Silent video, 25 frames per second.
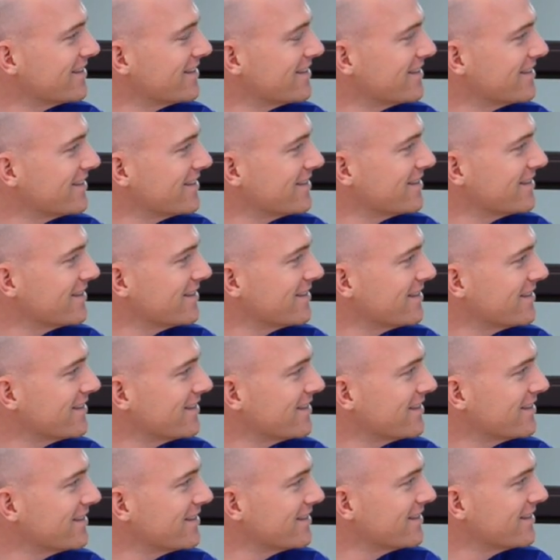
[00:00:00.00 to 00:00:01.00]

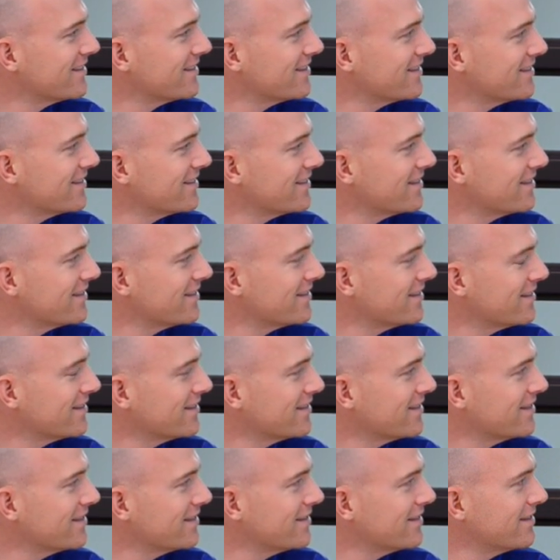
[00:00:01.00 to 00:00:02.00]

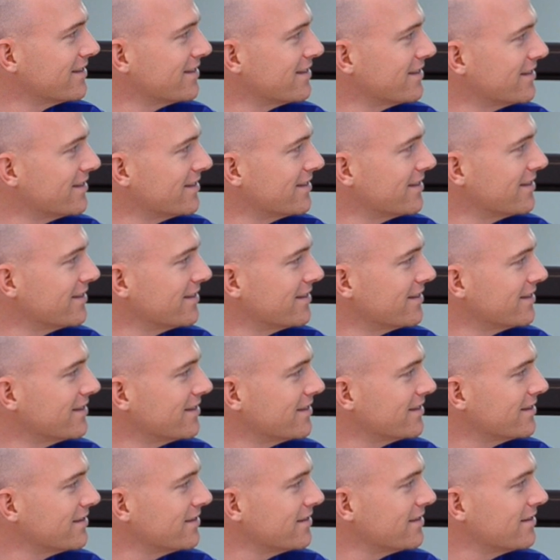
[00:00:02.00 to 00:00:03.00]

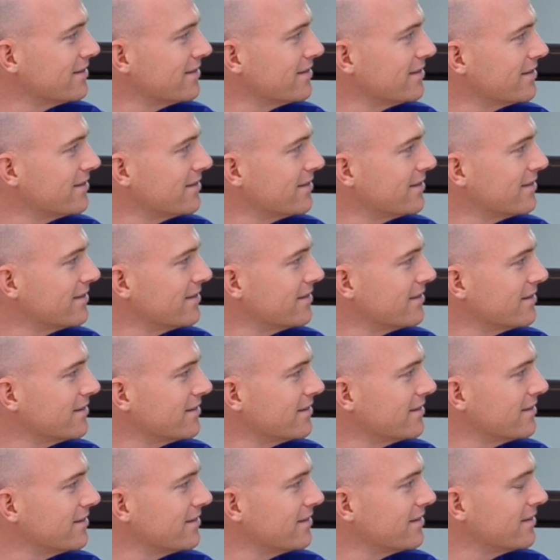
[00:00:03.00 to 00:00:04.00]

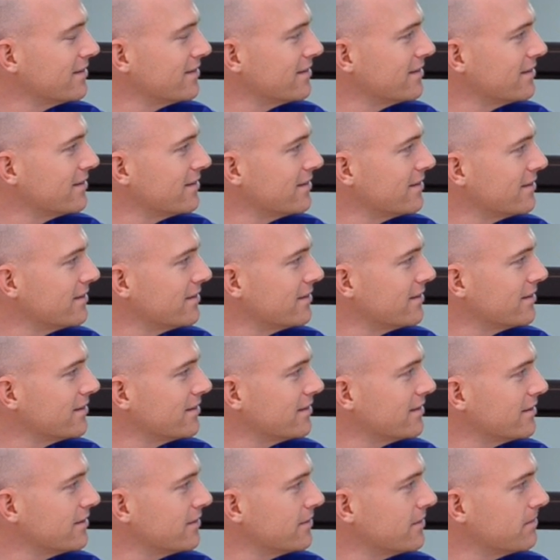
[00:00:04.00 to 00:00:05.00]

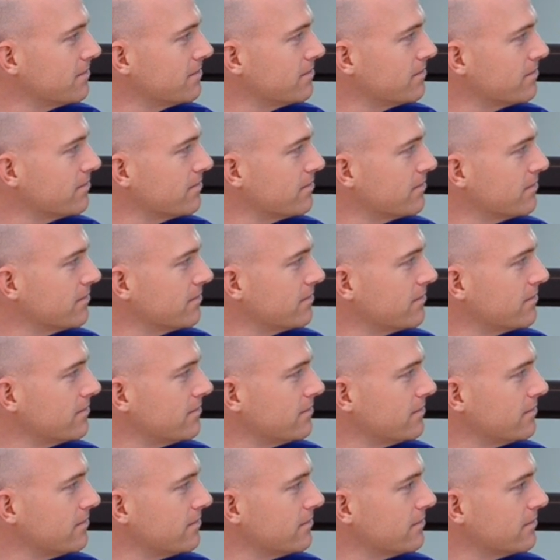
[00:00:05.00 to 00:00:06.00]

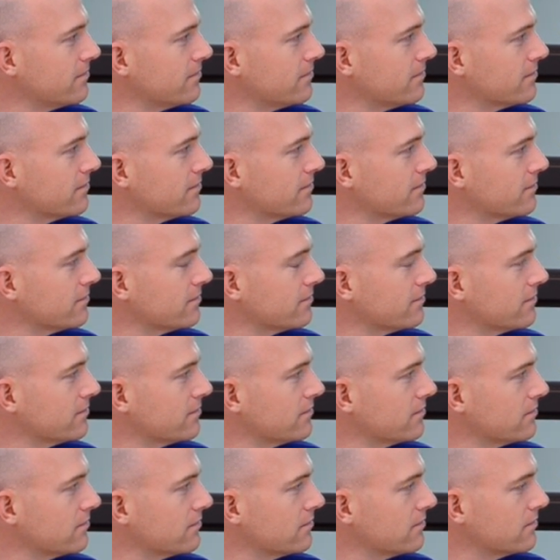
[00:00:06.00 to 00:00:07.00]

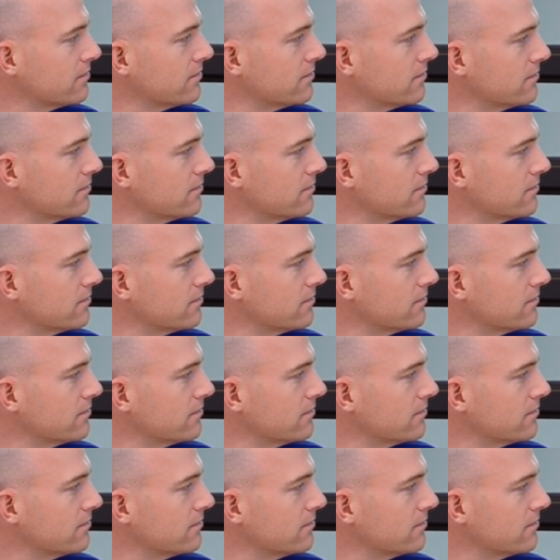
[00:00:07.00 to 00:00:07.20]
[no speech]